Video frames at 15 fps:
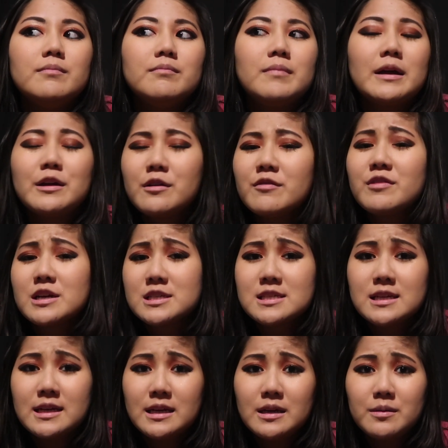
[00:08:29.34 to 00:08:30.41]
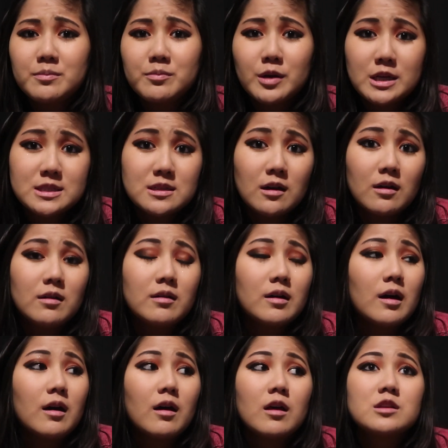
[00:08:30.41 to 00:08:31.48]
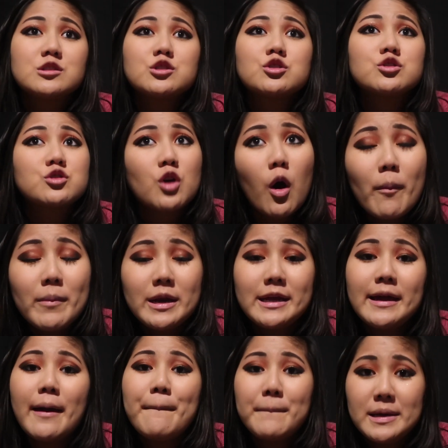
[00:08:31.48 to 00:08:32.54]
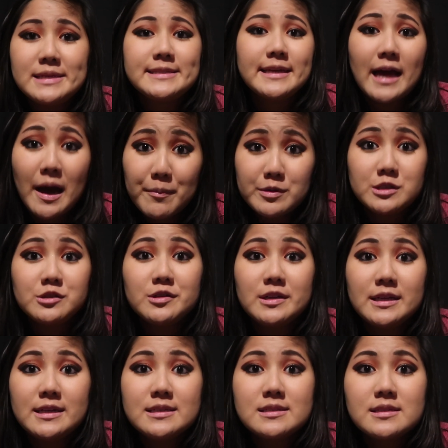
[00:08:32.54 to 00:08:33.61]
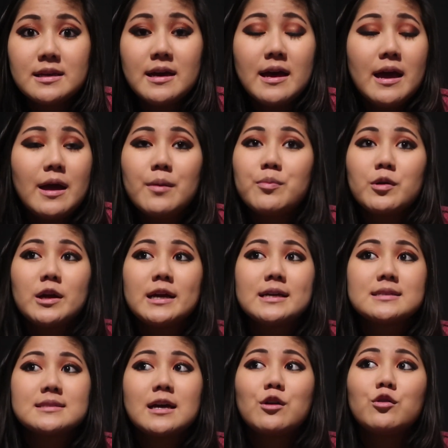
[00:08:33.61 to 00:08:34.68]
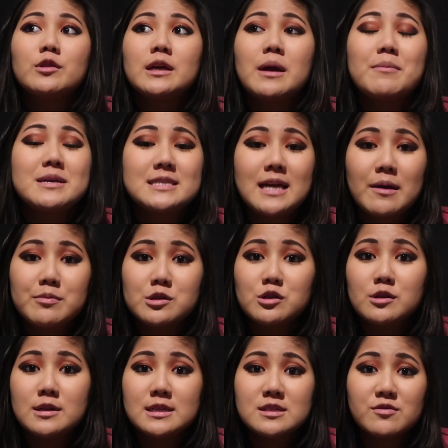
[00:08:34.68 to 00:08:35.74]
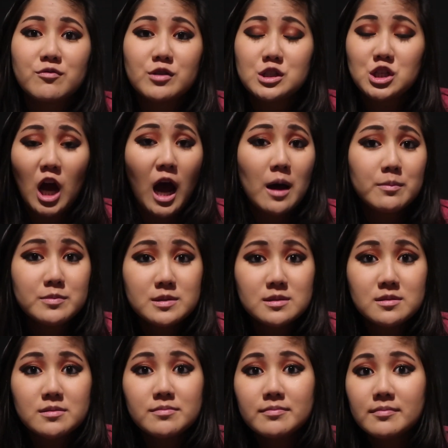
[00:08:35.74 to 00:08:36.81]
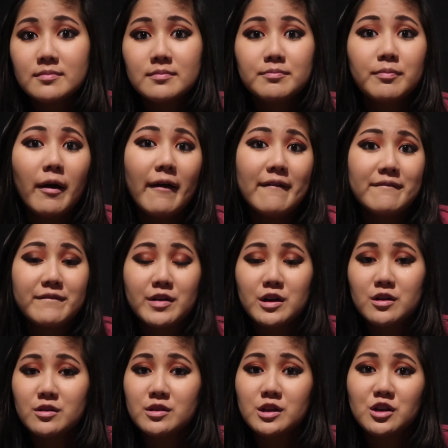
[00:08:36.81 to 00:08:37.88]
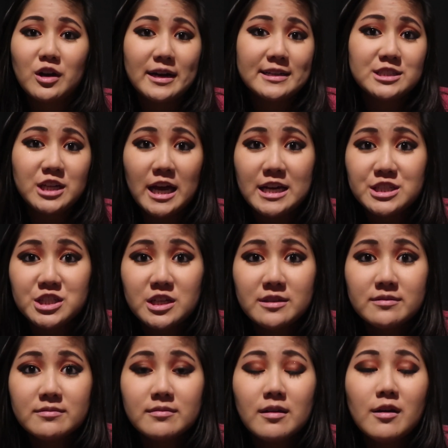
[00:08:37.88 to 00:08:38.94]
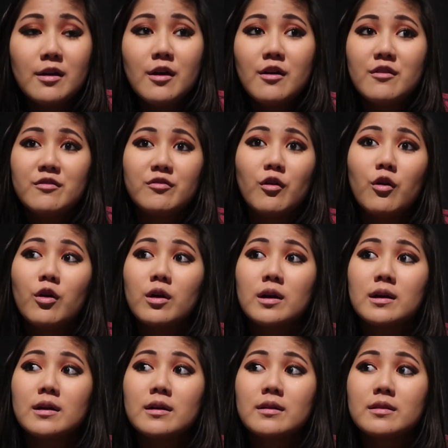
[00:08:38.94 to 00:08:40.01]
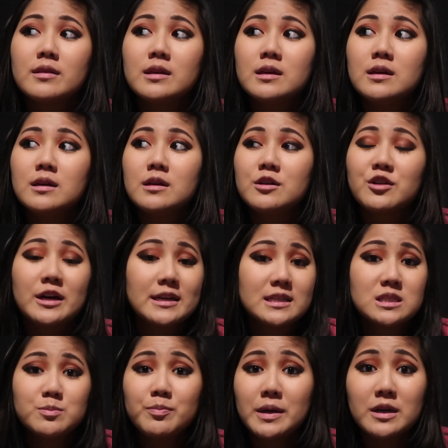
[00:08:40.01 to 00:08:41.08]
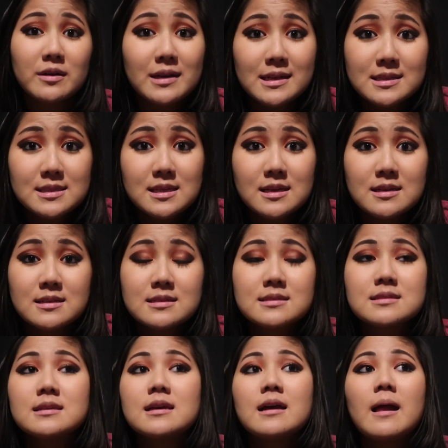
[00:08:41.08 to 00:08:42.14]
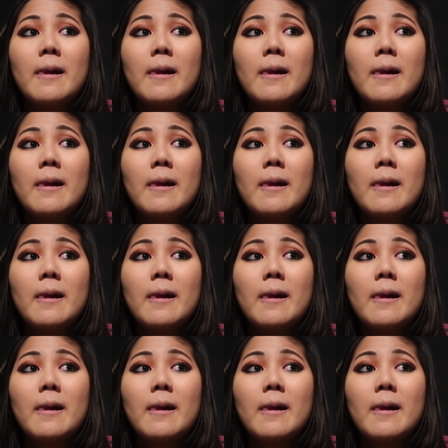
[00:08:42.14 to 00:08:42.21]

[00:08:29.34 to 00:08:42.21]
my university brings so many amazing opportunities. It brings not only amazing opportunities for jobs, but for the great education, for the great experiences.